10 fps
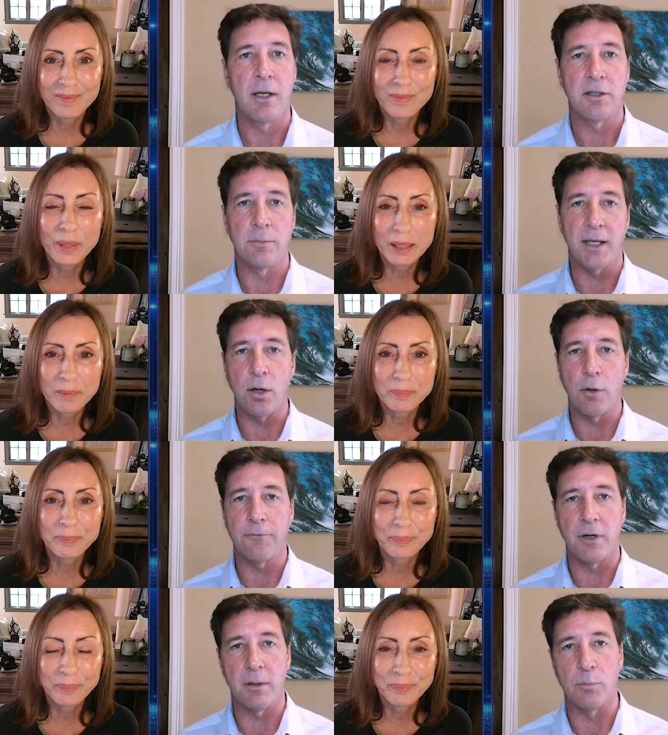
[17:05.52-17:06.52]
Speaker 1: you may go
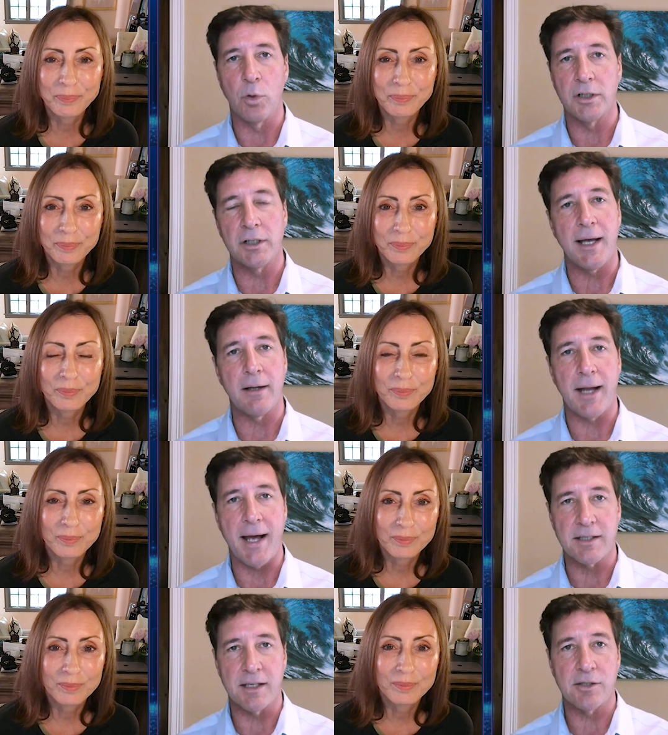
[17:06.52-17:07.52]
from one cloud
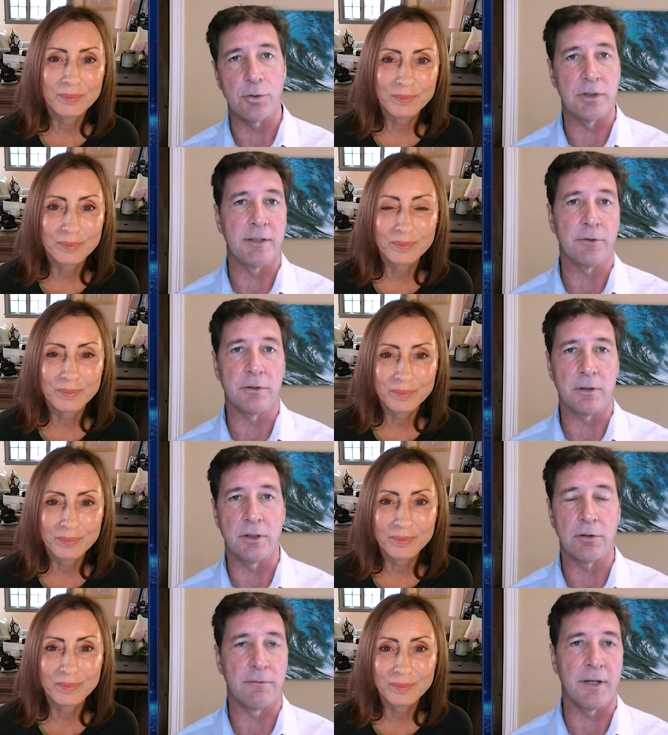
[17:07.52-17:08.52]
access to a different
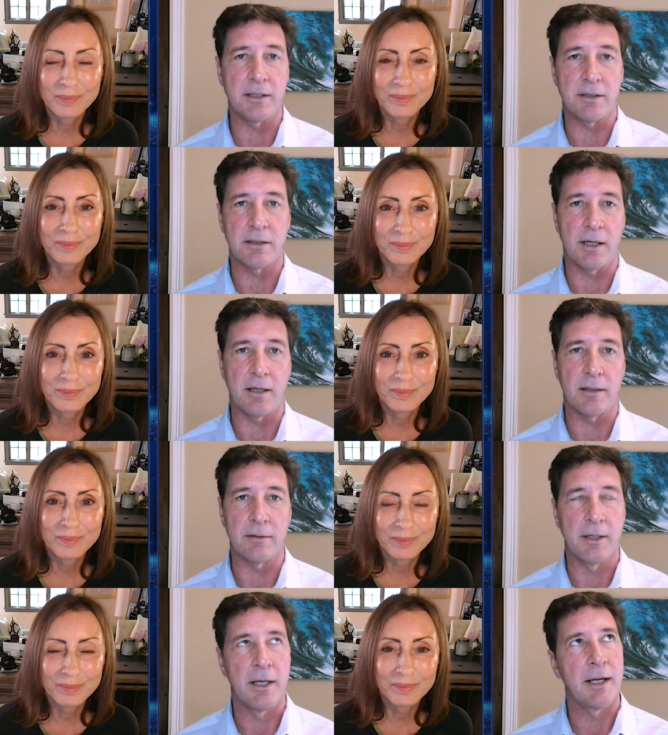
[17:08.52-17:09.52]
you know device uh,
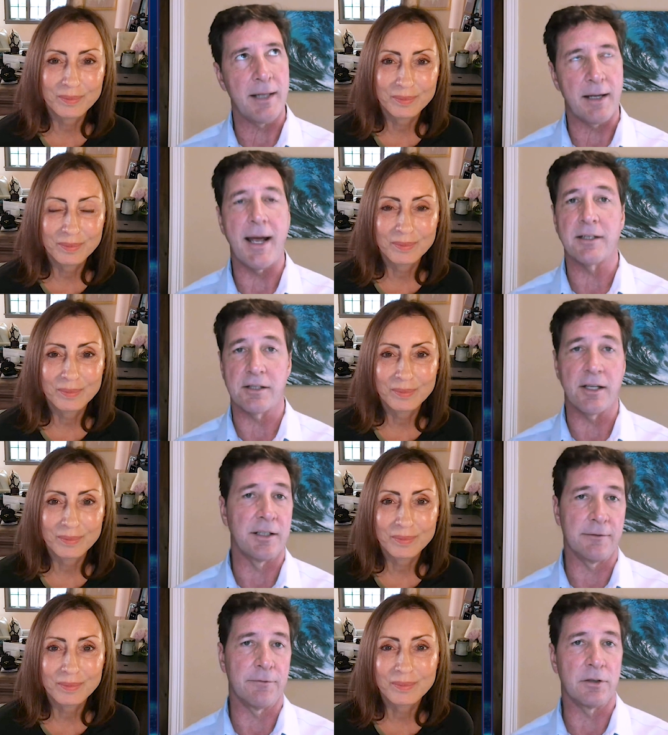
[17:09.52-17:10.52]
cloud access on
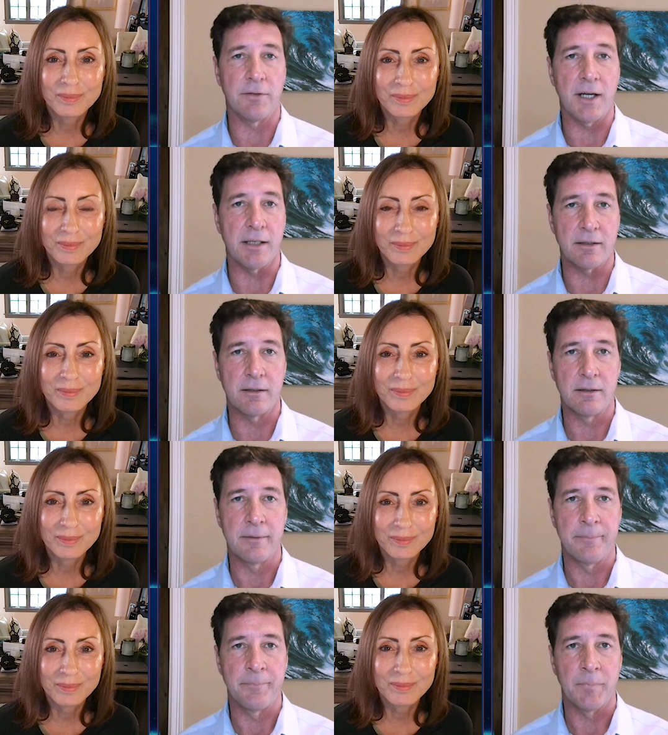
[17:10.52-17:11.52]
a different device
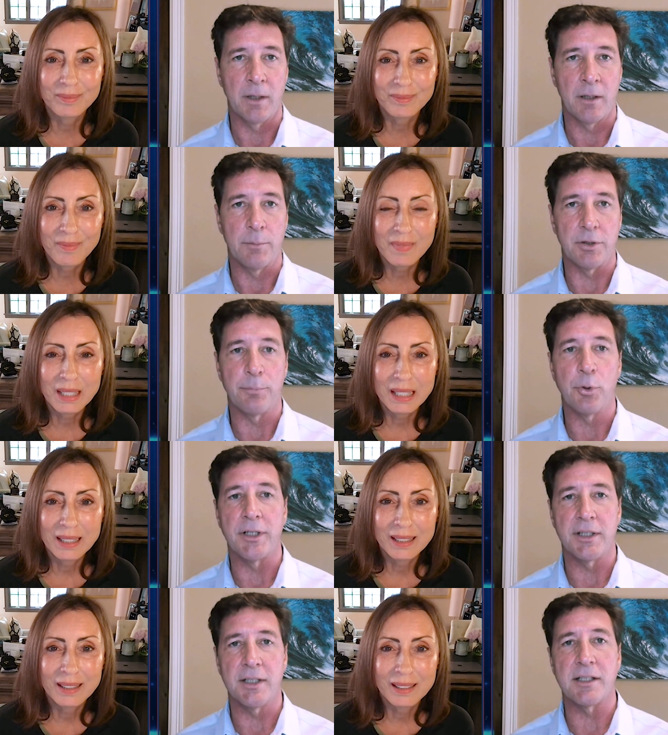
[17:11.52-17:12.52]
but the
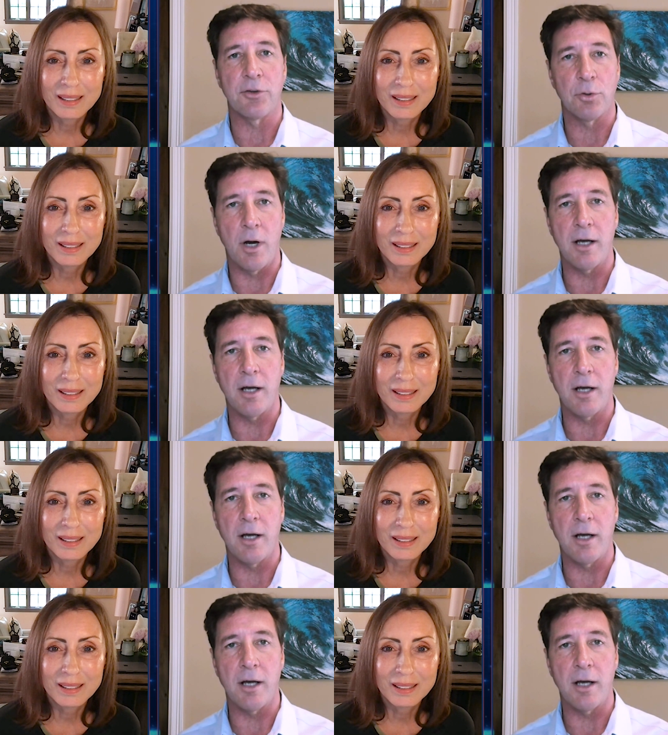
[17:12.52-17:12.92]
point is that through